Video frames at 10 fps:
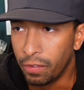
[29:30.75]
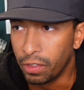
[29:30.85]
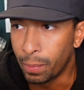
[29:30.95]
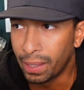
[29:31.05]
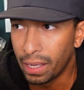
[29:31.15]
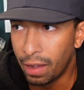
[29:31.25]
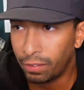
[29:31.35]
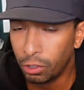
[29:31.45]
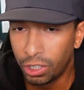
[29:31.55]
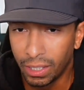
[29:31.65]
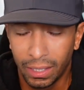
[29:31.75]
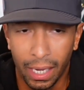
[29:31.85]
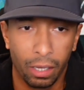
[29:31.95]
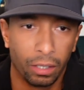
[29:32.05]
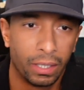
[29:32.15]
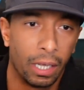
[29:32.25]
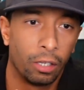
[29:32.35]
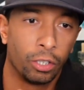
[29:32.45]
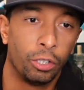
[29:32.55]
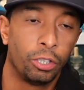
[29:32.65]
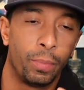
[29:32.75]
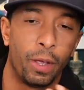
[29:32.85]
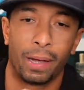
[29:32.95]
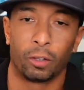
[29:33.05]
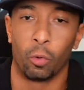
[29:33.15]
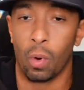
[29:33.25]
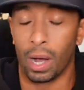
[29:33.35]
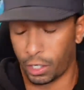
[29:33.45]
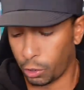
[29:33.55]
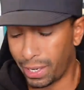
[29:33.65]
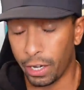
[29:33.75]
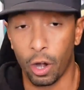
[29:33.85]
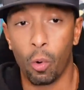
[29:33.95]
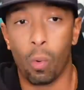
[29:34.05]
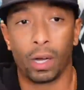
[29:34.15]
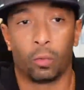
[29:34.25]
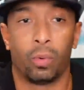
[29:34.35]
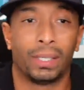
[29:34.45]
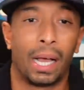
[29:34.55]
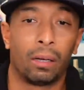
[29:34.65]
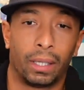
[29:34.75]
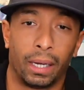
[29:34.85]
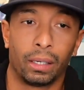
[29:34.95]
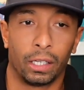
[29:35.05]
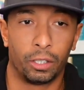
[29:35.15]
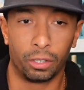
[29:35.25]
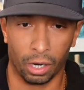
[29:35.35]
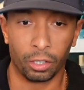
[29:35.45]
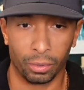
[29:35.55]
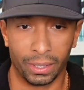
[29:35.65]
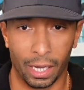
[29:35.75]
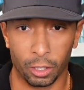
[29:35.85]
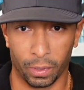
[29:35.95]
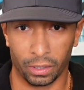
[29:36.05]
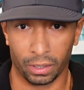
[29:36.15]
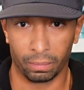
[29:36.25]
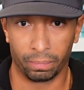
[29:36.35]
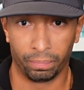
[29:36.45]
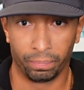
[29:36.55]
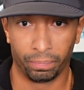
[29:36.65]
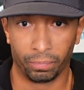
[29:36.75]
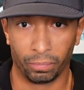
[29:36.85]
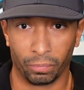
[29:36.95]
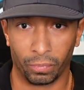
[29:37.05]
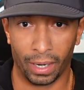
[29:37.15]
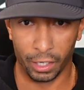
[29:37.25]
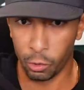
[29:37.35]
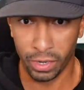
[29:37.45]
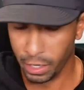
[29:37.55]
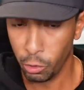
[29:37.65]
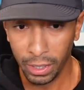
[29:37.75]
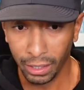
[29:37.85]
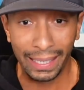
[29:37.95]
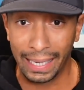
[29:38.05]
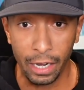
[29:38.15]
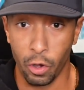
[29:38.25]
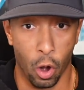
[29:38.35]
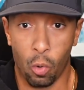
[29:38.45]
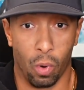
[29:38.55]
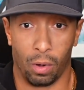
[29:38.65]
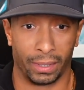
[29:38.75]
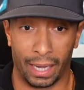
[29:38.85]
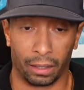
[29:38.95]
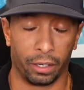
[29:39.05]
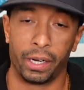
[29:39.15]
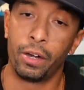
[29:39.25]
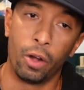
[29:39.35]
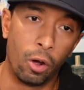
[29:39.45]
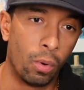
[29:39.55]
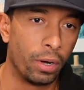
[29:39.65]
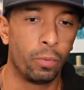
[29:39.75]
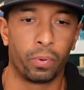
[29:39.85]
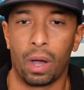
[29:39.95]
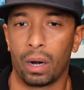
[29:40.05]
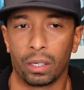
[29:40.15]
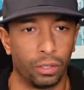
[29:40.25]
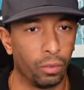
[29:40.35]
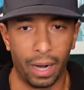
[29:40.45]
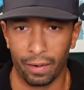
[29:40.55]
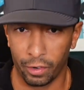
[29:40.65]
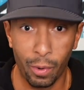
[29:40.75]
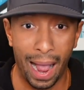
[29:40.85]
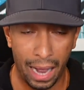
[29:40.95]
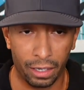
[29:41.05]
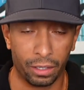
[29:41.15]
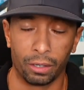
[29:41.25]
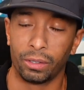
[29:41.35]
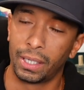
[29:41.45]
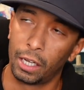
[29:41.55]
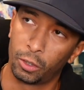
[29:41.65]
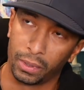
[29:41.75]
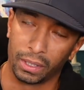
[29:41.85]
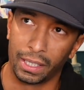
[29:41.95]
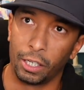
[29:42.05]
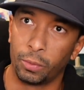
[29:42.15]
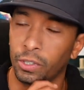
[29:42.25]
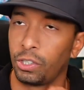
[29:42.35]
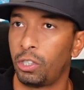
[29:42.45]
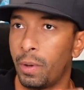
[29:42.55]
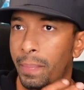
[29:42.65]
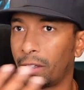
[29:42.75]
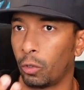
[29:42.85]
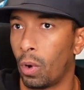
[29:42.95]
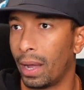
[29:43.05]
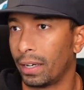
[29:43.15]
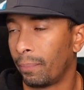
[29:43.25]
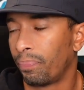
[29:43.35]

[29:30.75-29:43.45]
you think about the evolution of sales, sales used to be about the what. You didn't know what was out there unless you talked to a salesperson. right? You literally didn't know what was out there. You didn't know what new products, new whatever. You had to talk to a salesperson. Salesperson used to be about the what.